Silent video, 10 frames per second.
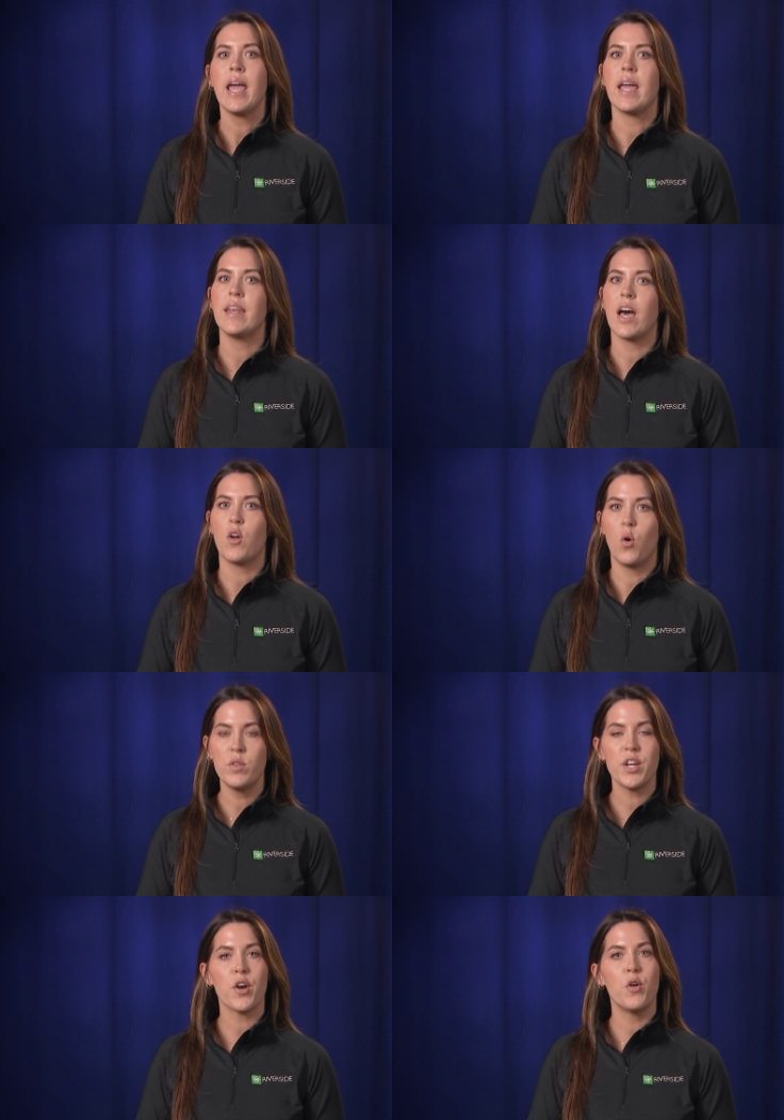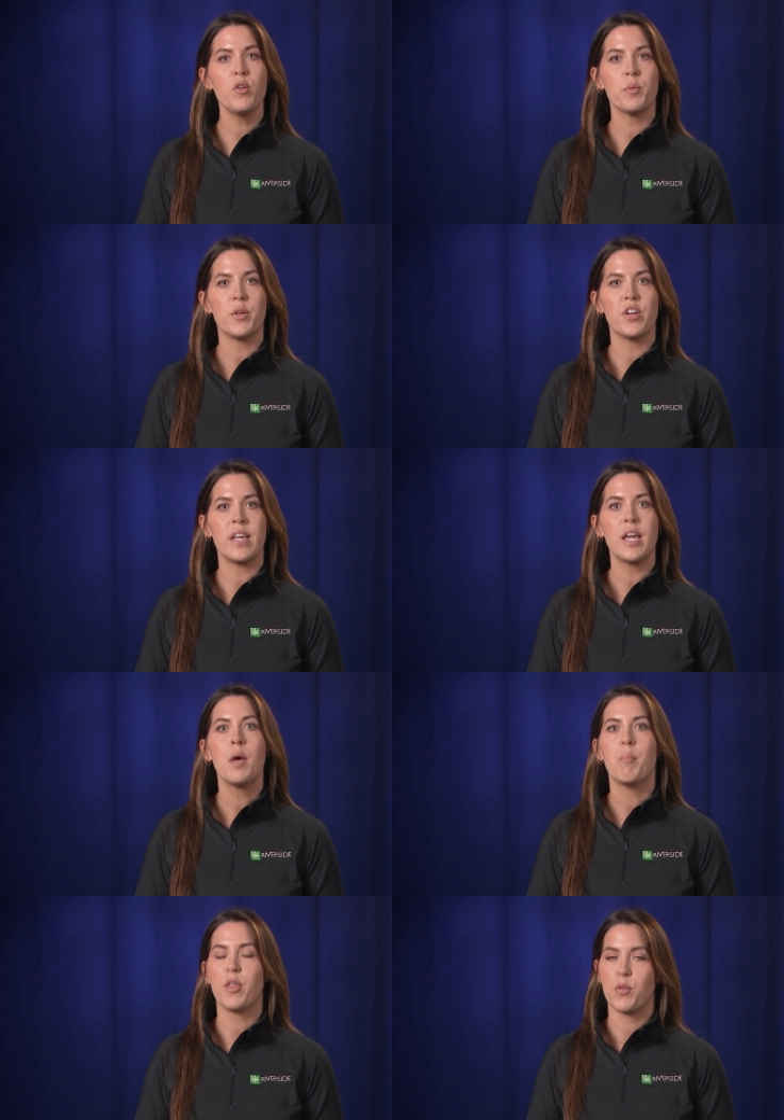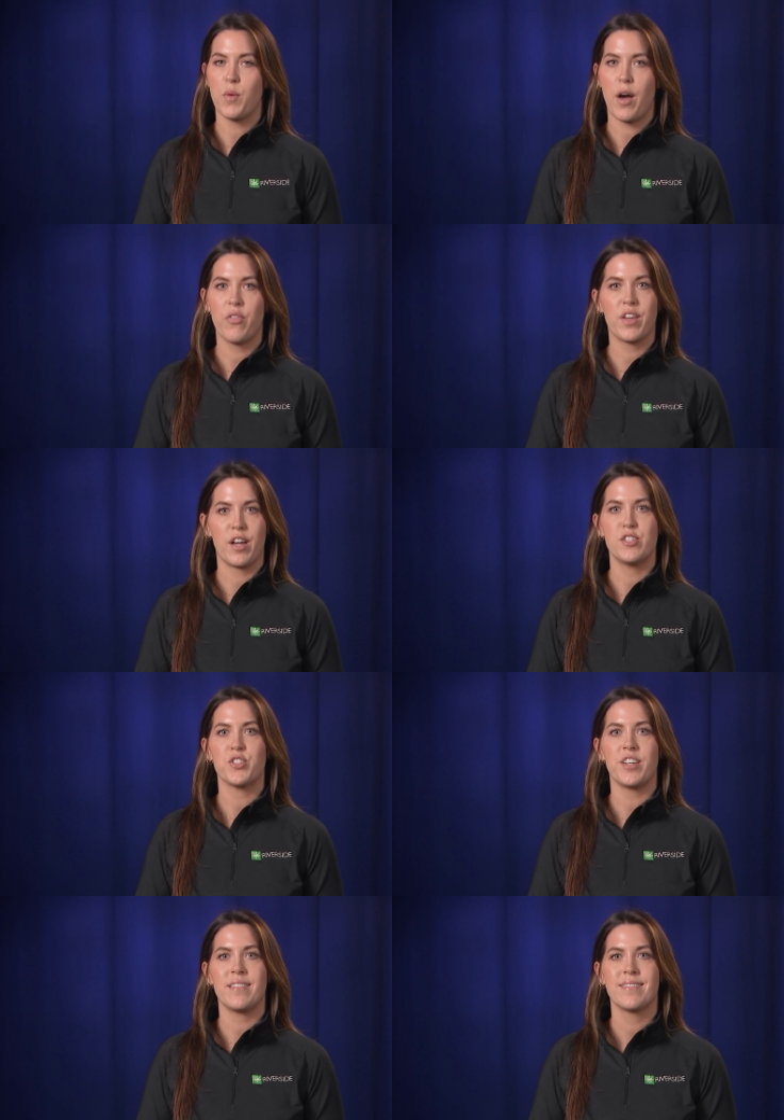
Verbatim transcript: in not only our own community, but throughout the country.